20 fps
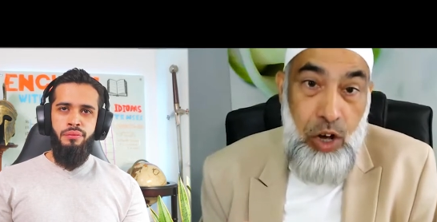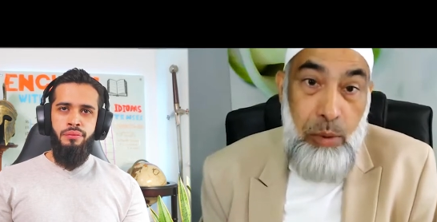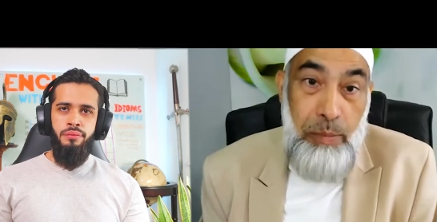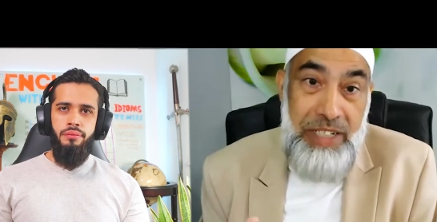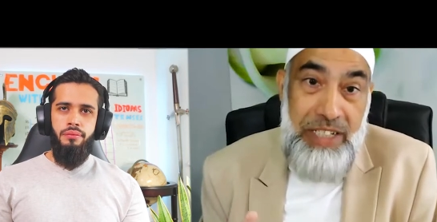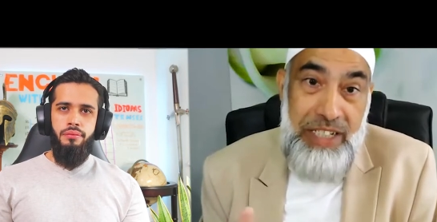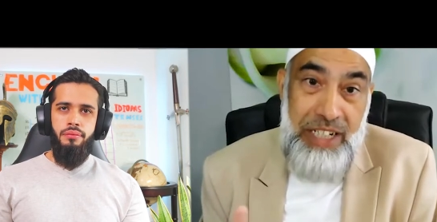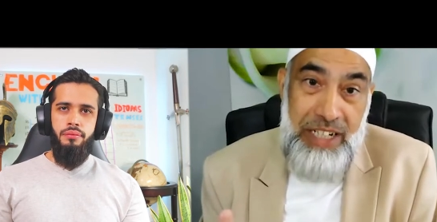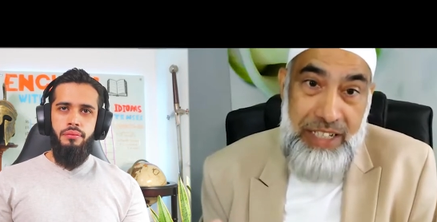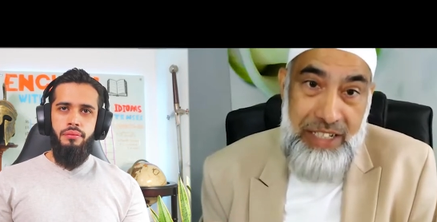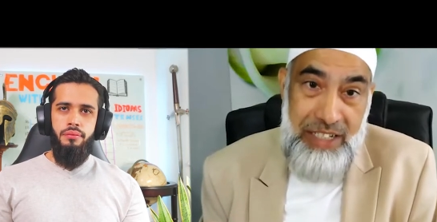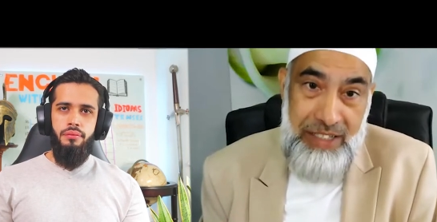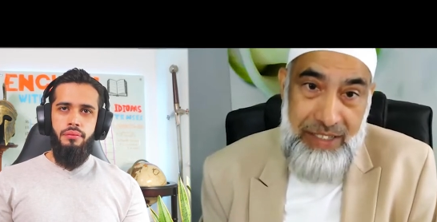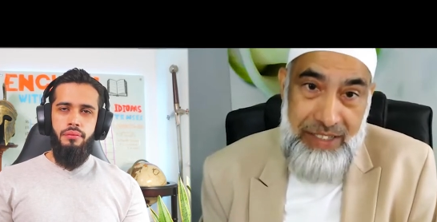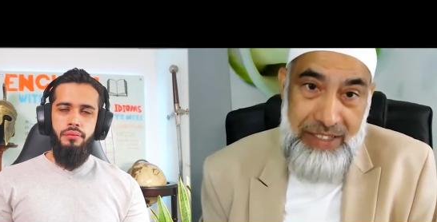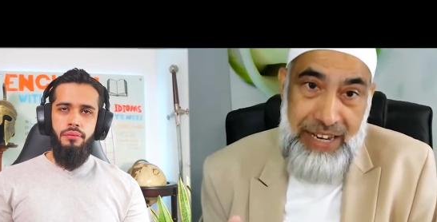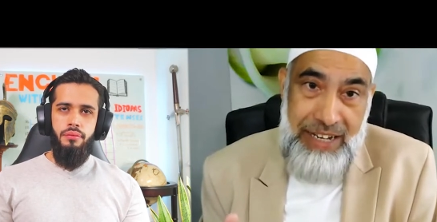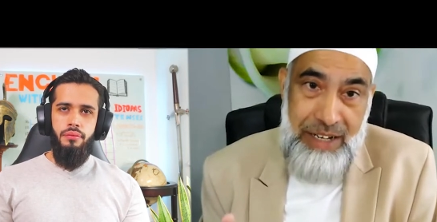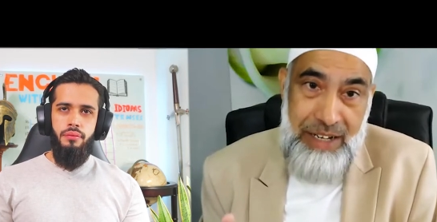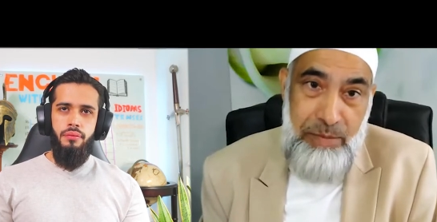
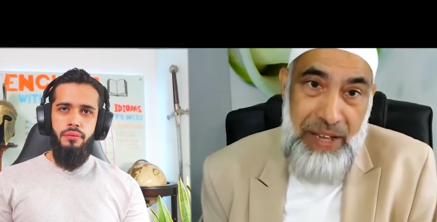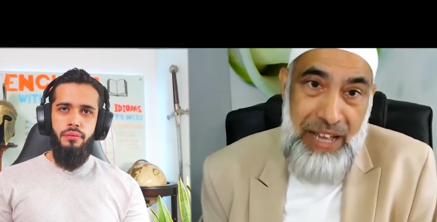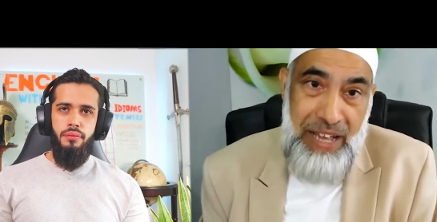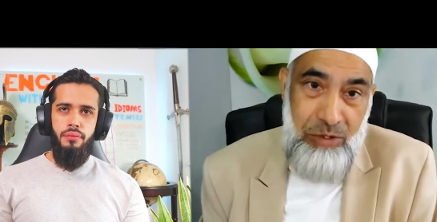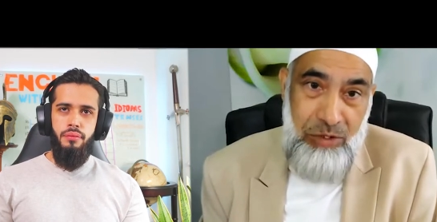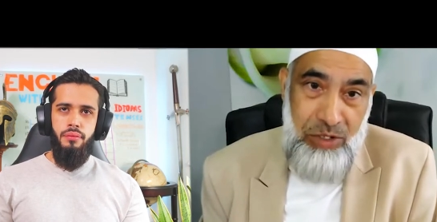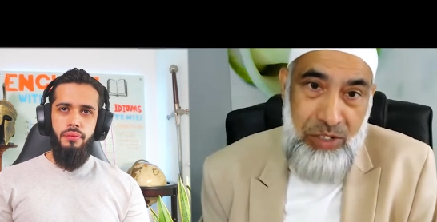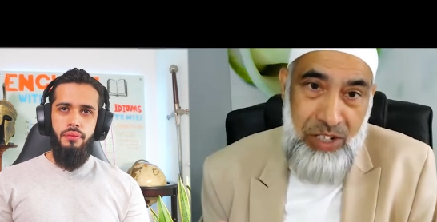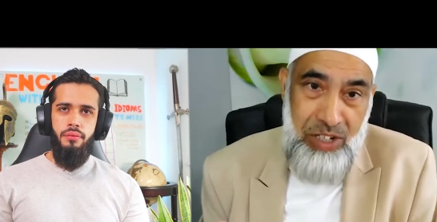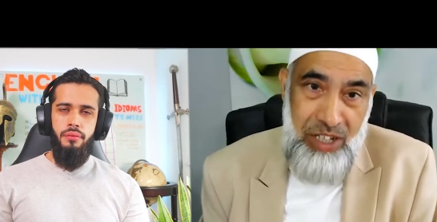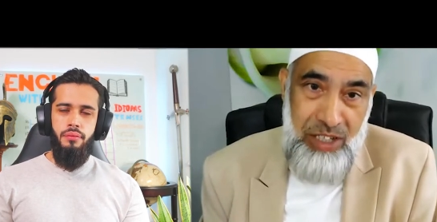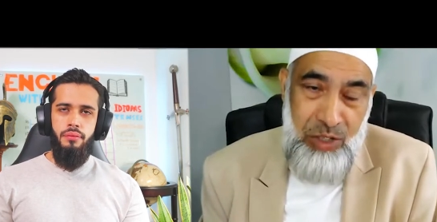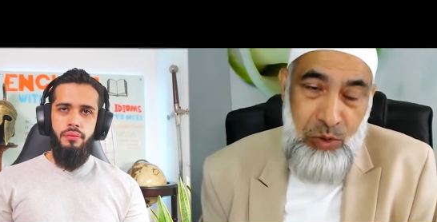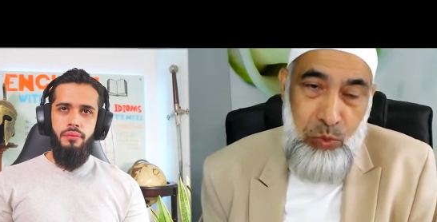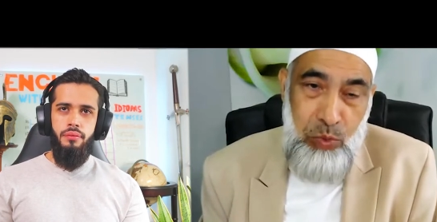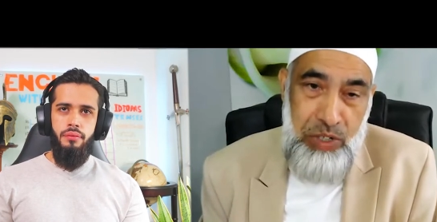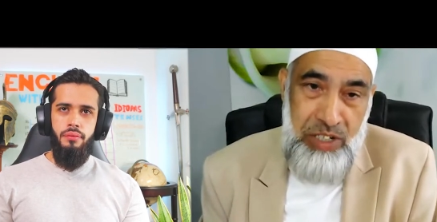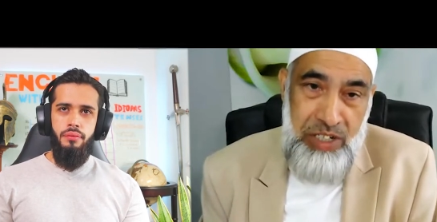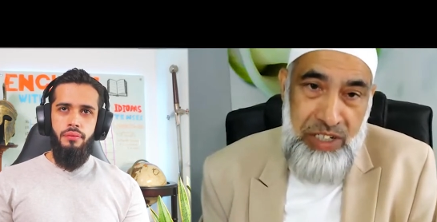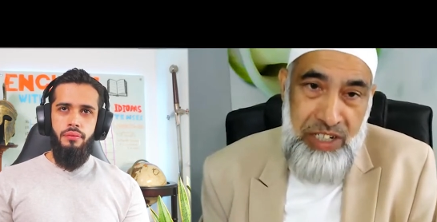Speaker 1: commentators said about the
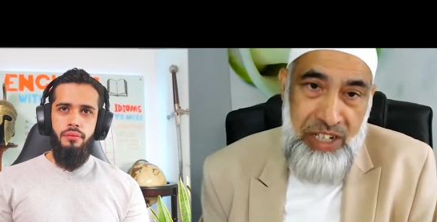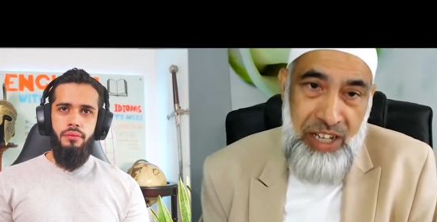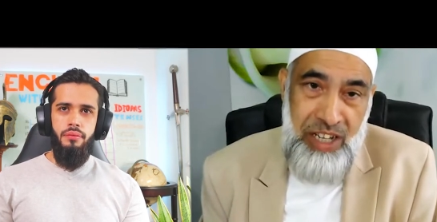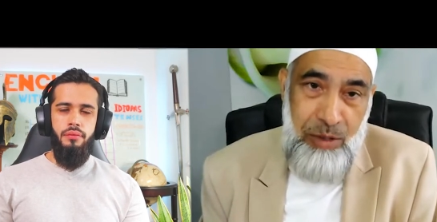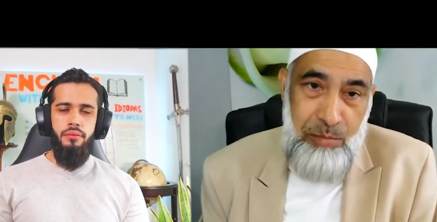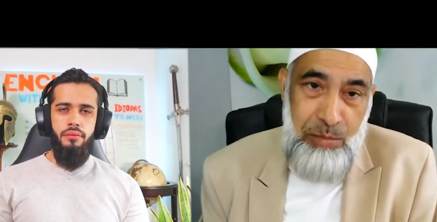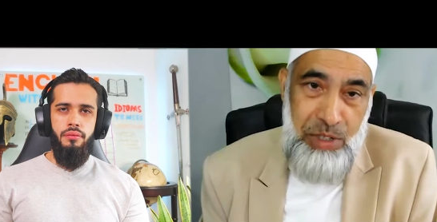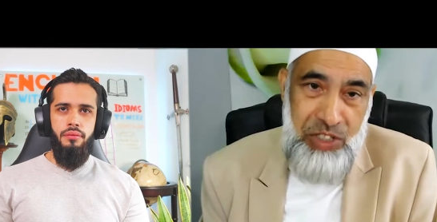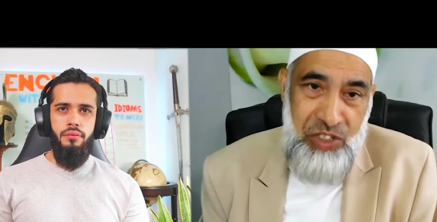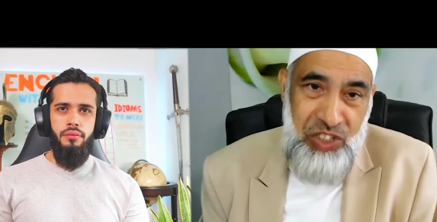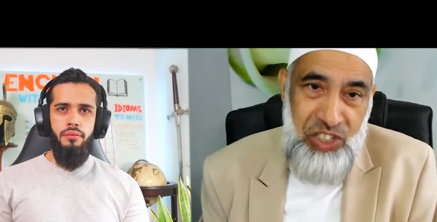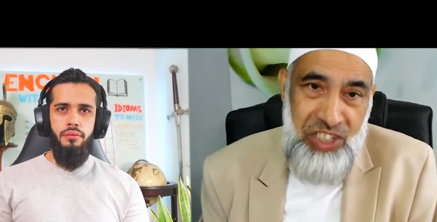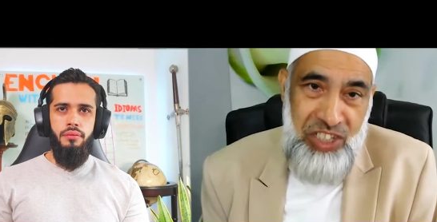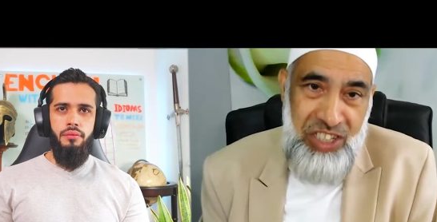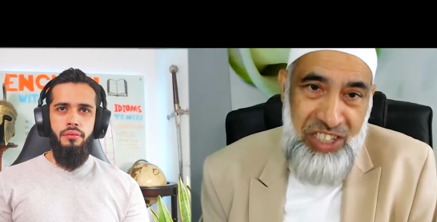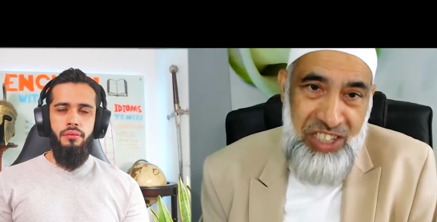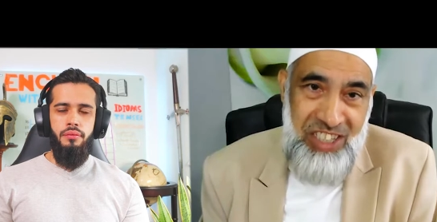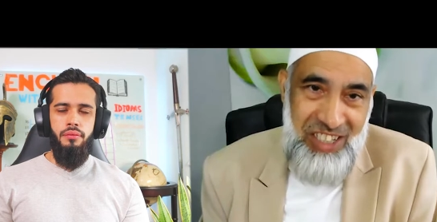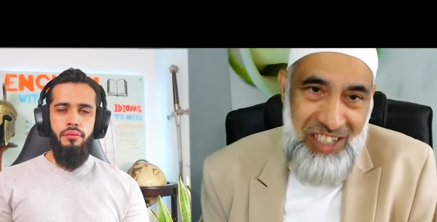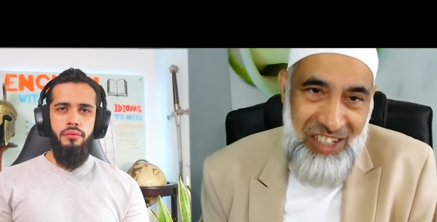word
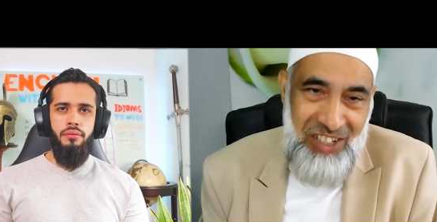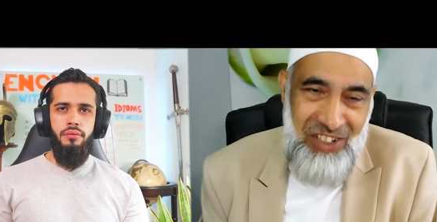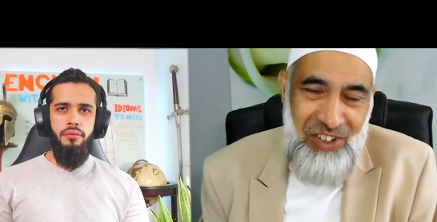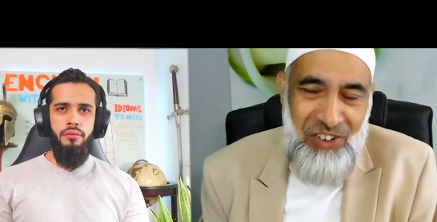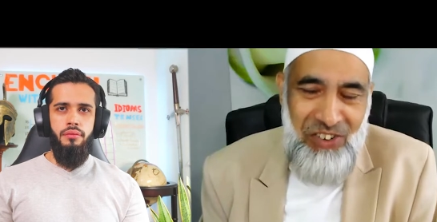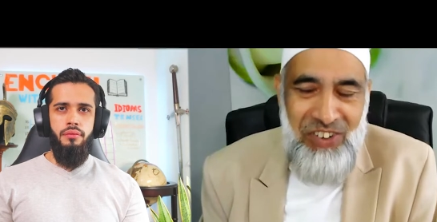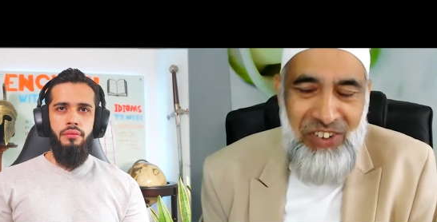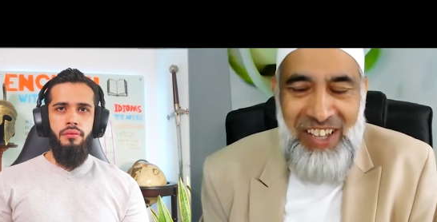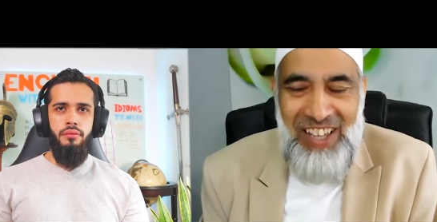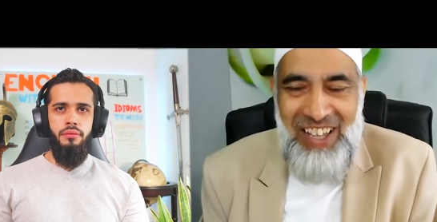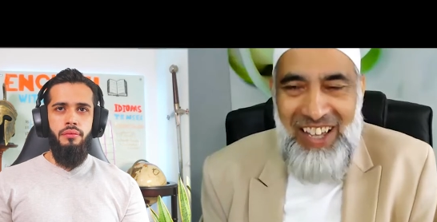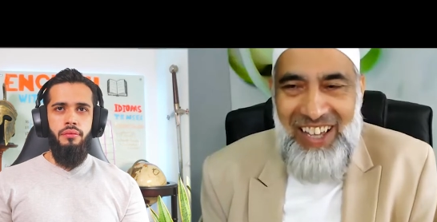Majeed, you know,